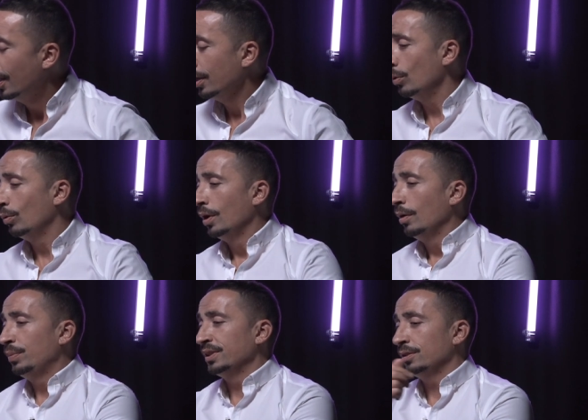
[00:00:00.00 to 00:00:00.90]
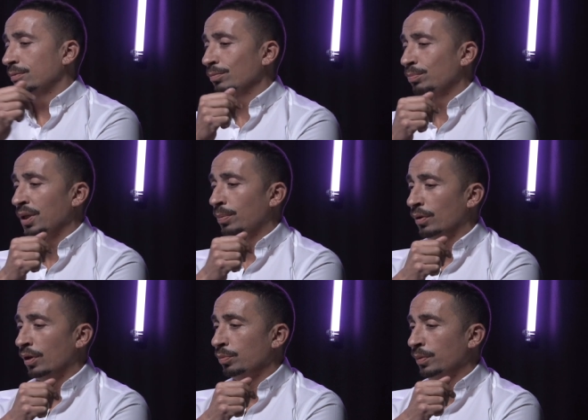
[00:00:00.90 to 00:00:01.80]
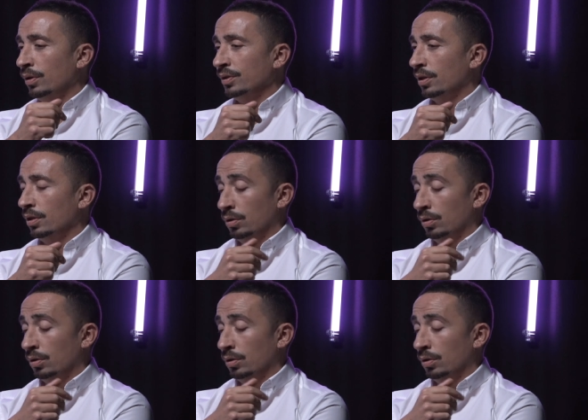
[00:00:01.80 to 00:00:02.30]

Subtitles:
you know, business people or entrepreneurs are,